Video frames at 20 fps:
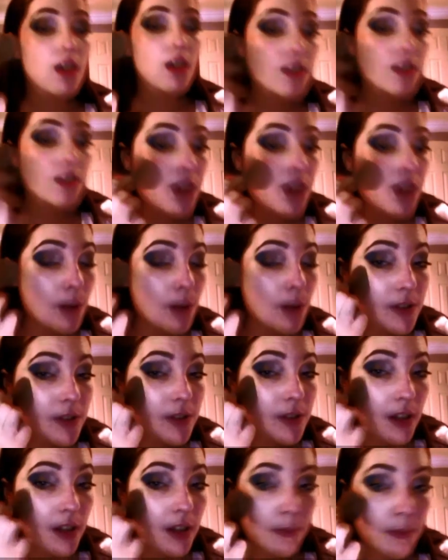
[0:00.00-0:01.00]
So I'm just
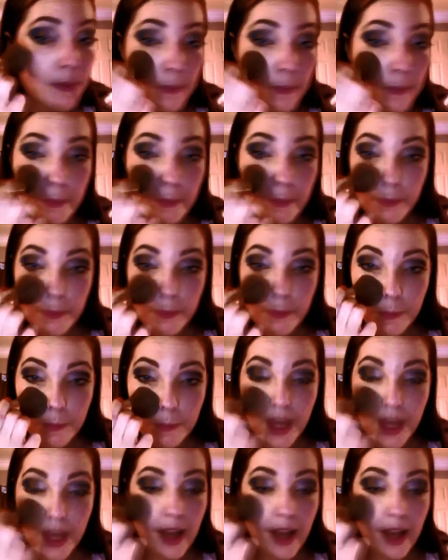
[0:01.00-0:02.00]
going to
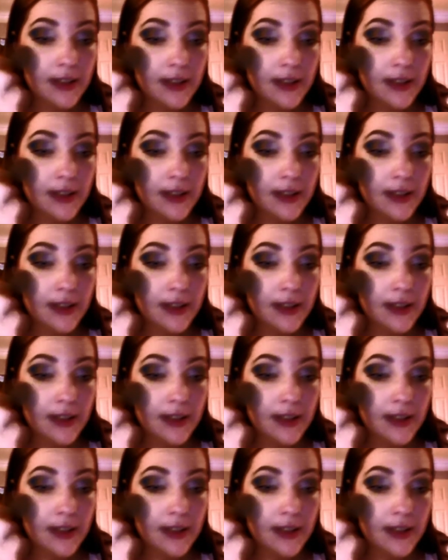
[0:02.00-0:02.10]
pat